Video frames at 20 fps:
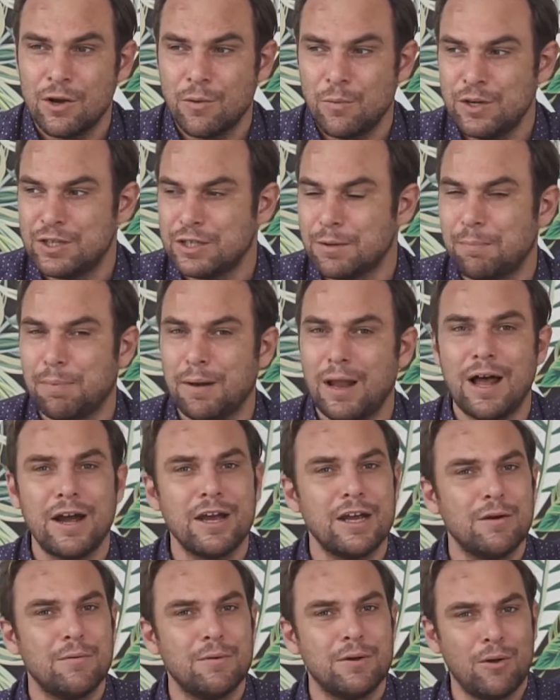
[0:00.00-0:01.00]
We supply
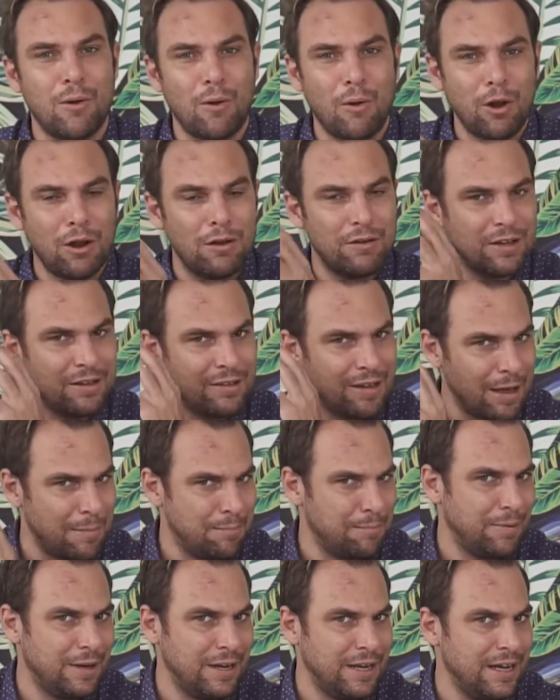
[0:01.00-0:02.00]
you with all of the
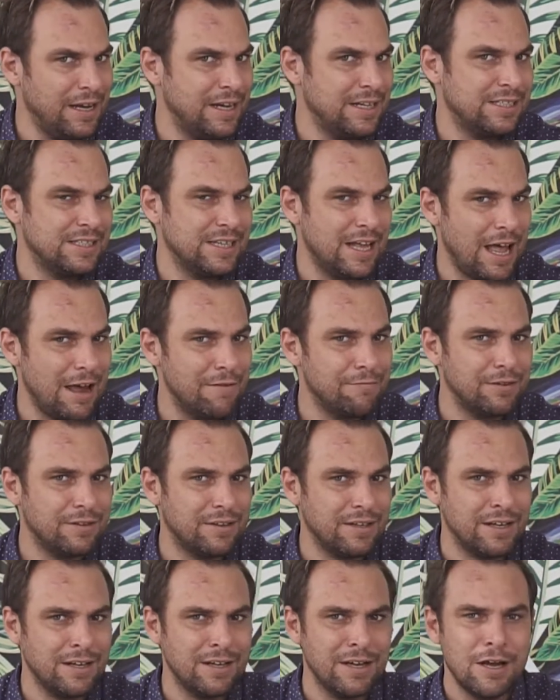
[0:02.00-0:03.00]
templates,
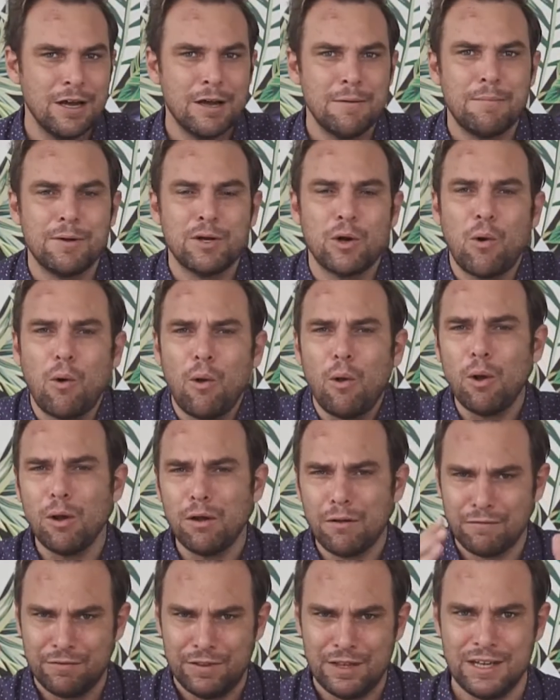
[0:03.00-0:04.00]
everything. But
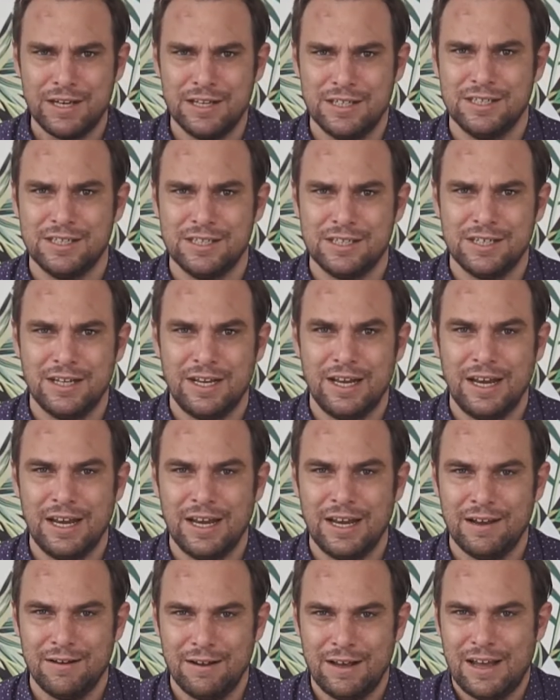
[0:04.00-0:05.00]
all of this
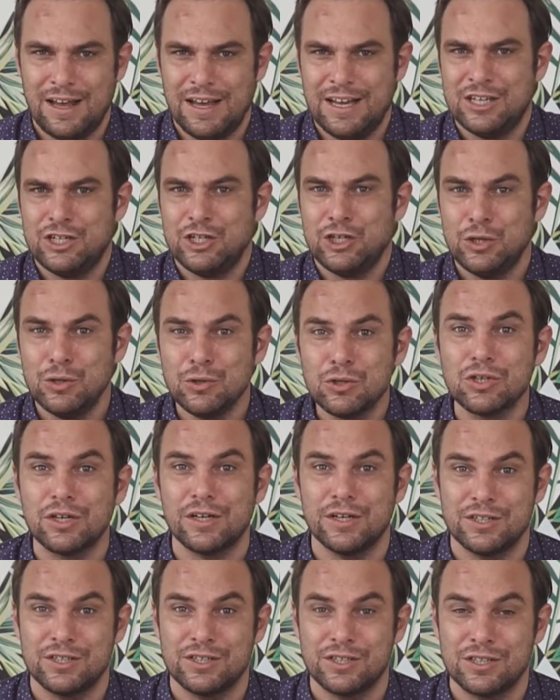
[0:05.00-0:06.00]
is
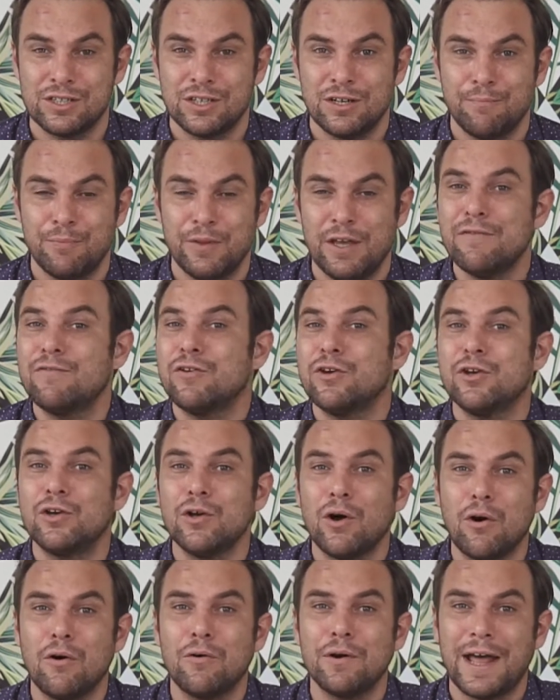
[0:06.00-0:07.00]
useless if you
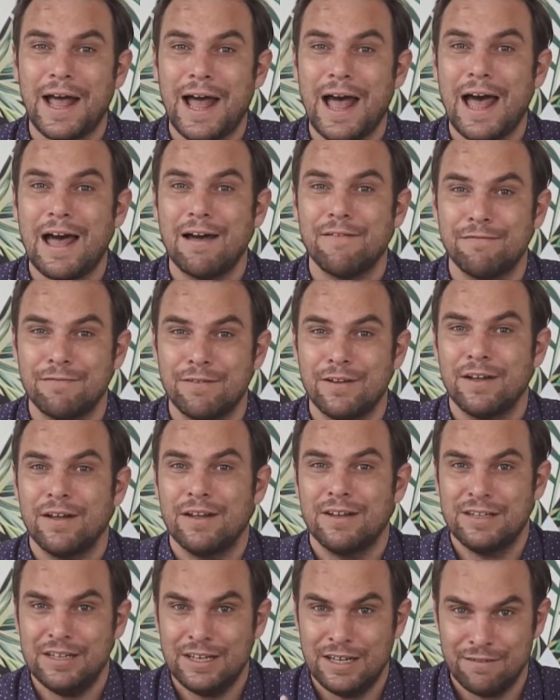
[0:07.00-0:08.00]
don't have
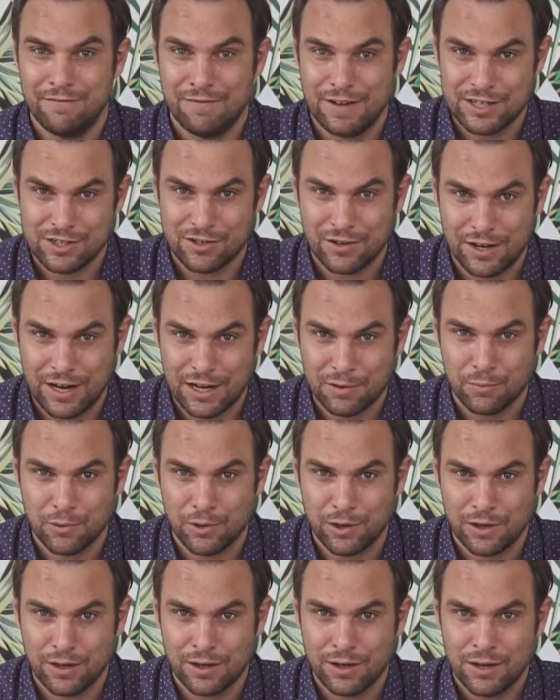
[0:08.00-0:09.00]
the investor
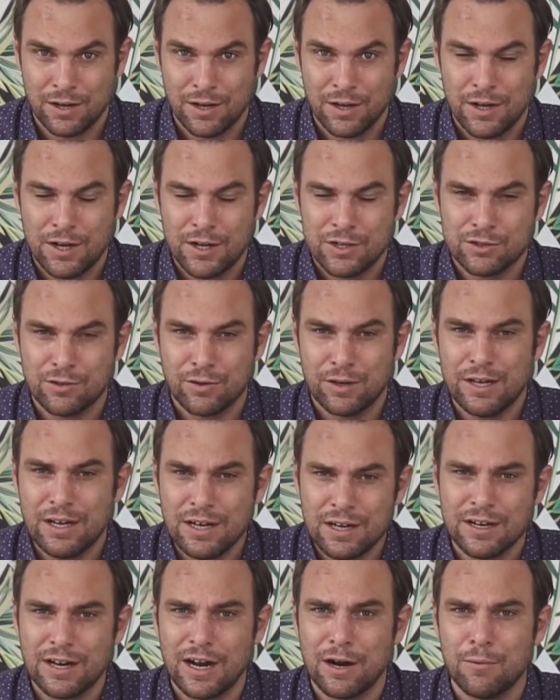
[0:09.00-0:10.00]
network. So
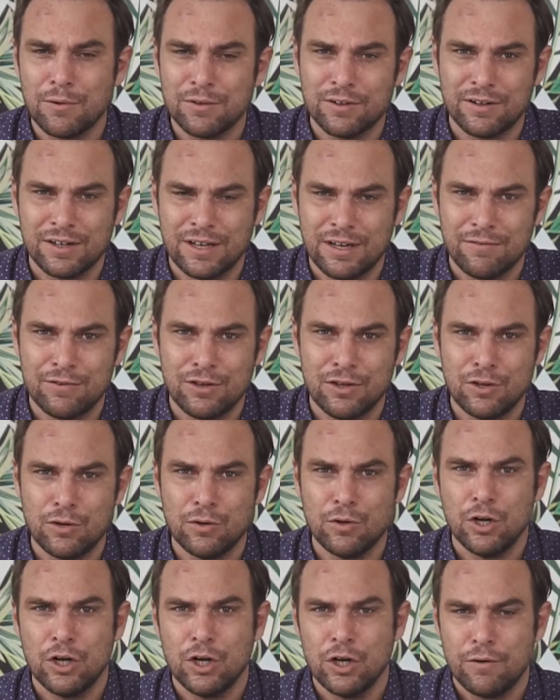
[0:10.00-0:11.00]
here I want to give
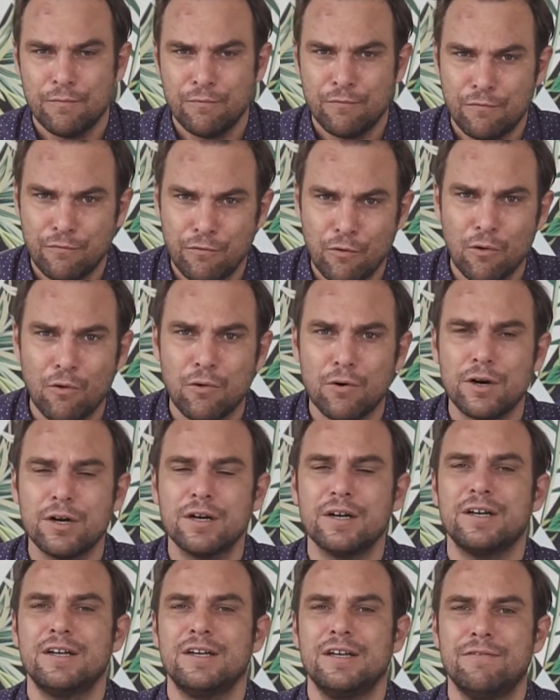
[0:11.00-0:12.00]
you
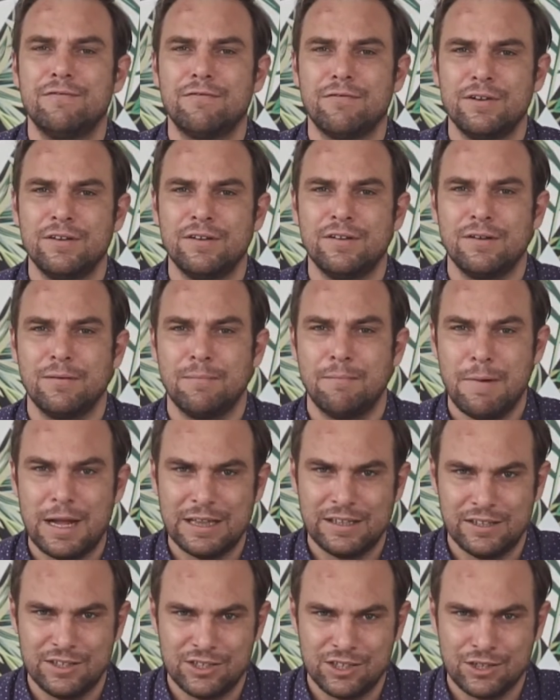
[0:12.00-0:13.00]
4 different
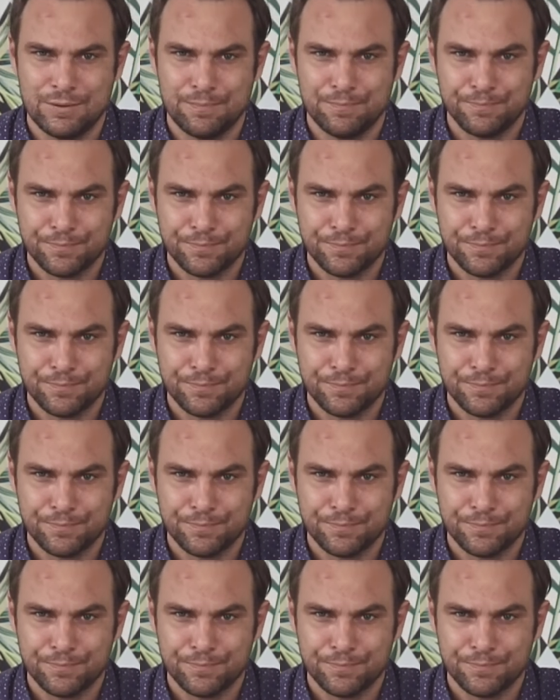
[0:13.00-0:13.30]
methods.